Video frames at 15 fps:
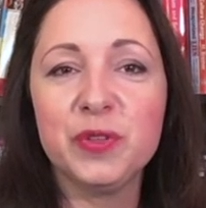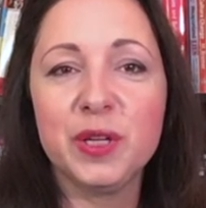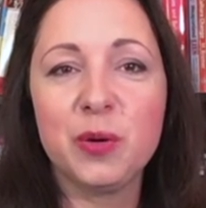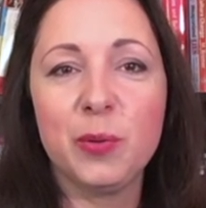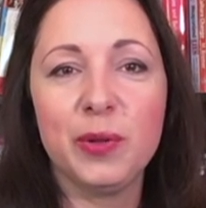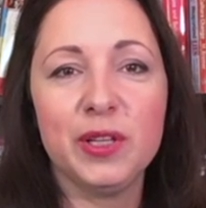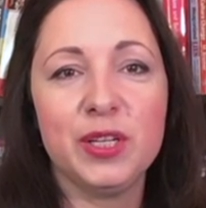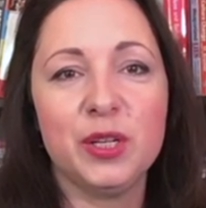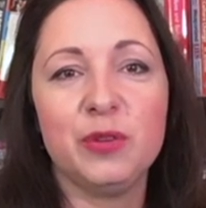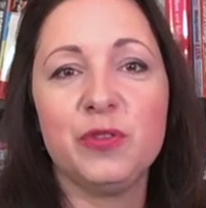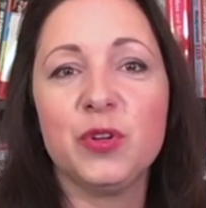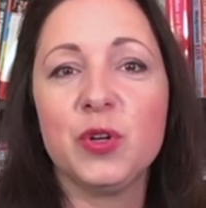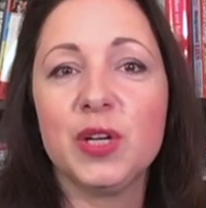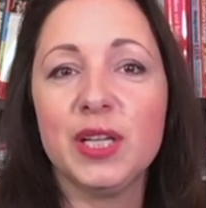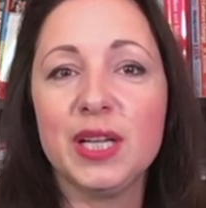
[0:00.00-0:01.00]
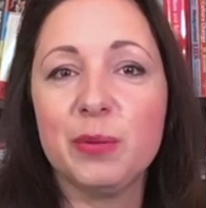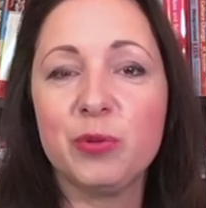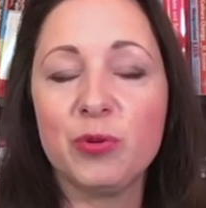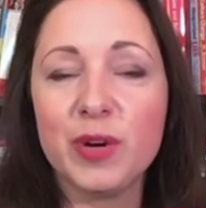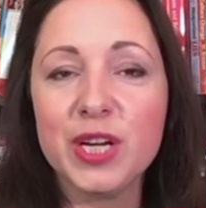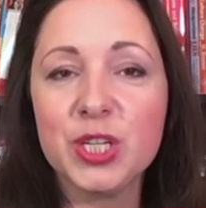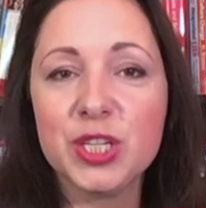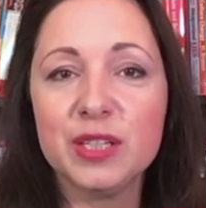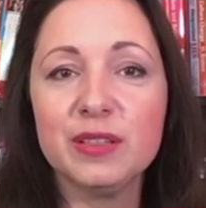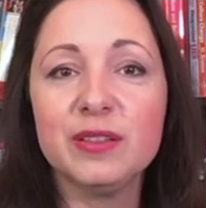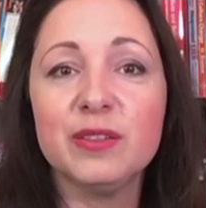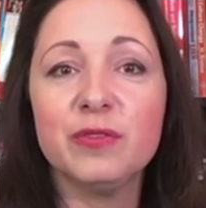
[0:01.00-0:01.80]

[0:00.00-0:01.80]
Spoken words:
the quality of your collaboration